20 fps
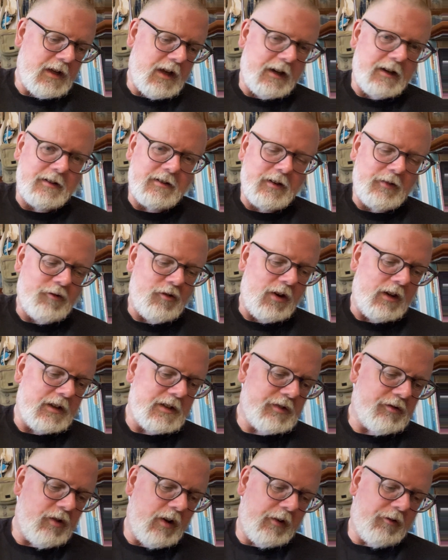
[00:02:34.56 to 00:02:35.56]
and a different
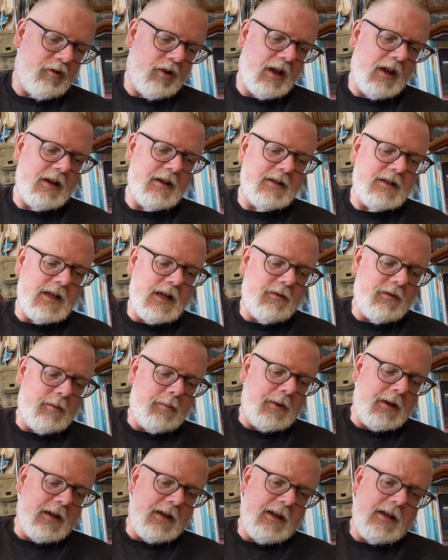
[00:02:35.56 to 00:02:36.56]
illustrator again, David
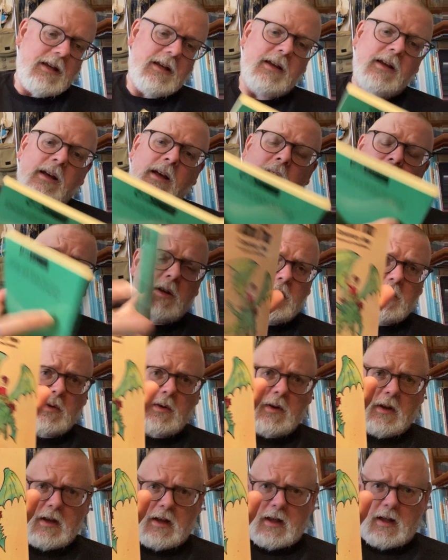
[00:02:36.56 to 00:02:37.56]
McKee,
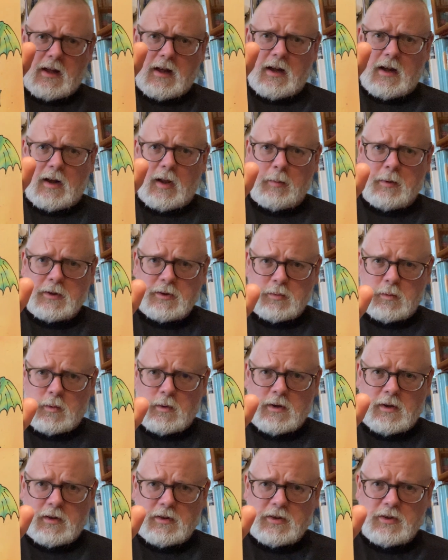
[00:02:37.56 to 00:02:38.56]
doing Albert's
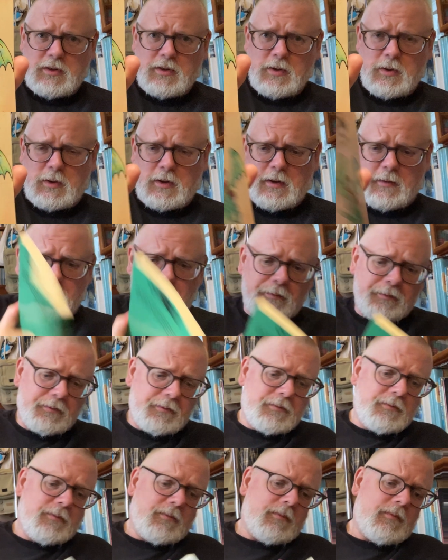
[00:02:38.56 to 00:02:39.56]
World Tour.
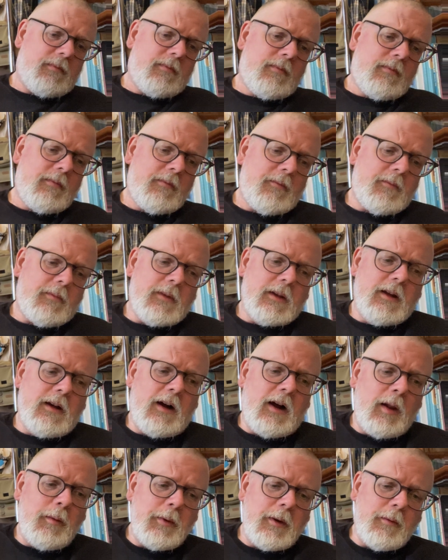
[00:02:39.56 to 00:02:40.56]

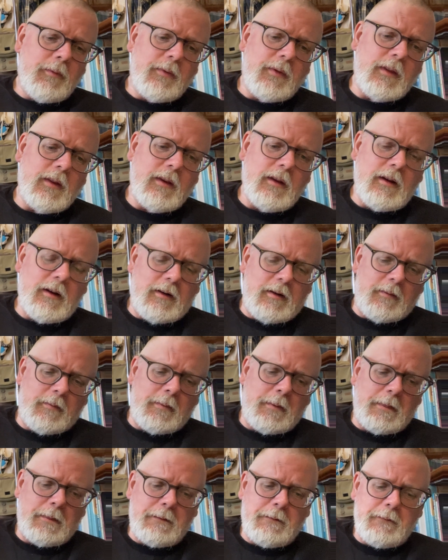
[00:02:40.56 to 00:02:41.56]
Albert
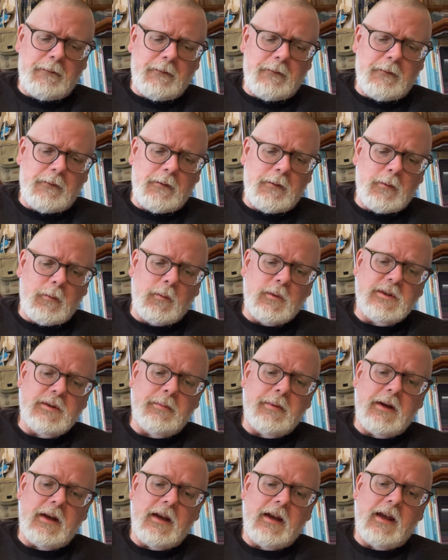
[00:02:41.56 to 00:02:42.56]
was a
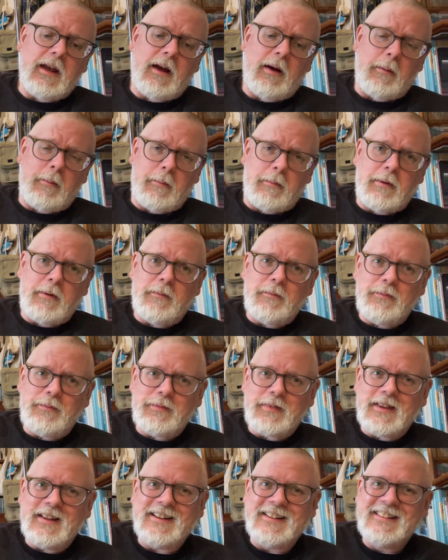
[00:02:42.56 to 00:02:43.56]
bit camp.
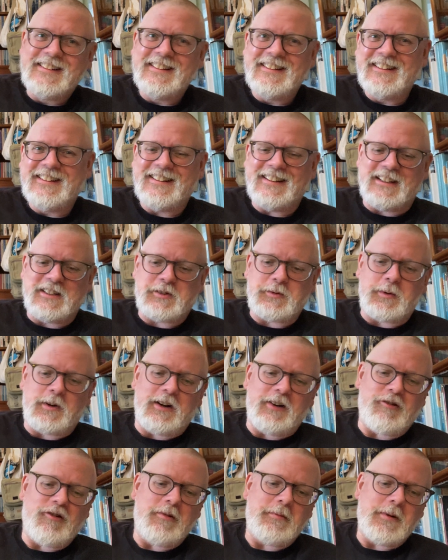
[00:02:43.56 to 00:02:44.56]
That's what I
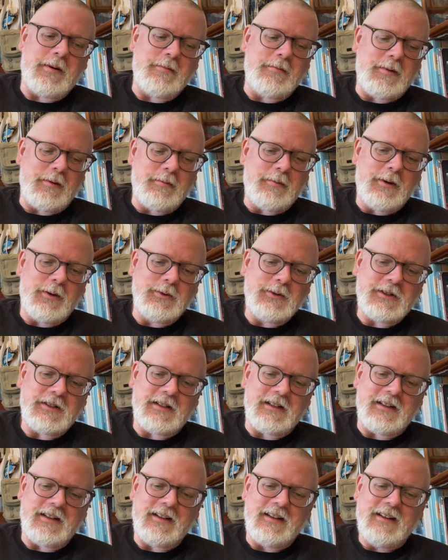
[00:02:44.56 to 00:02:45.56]
remember
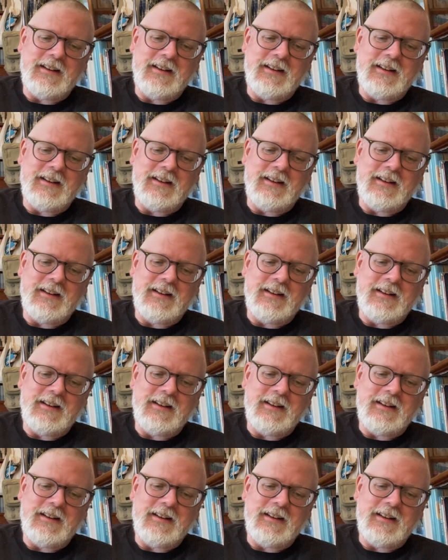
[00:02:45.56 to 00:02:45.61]
mostly.